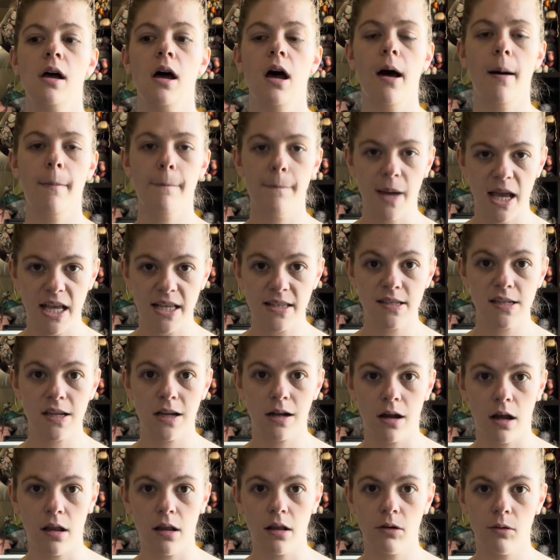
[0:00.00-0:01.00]
amazing
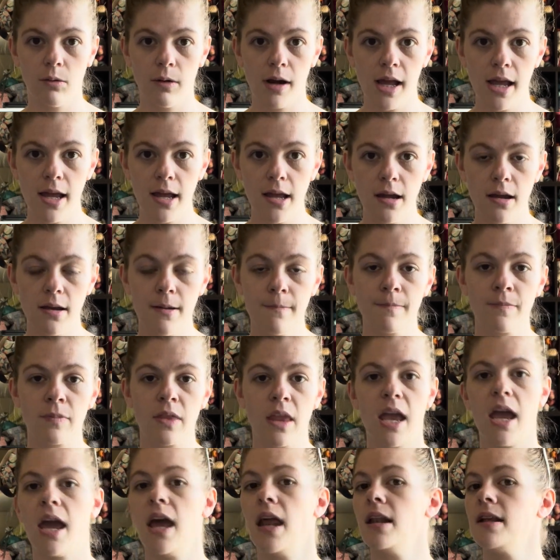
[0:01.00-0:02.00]
colorway,
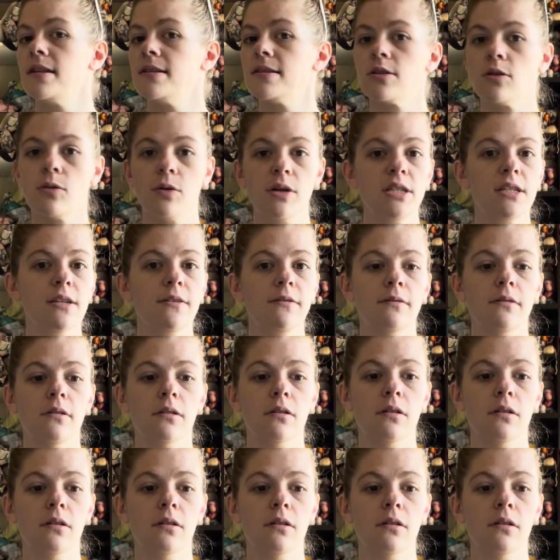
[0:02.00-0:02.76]
and it's going to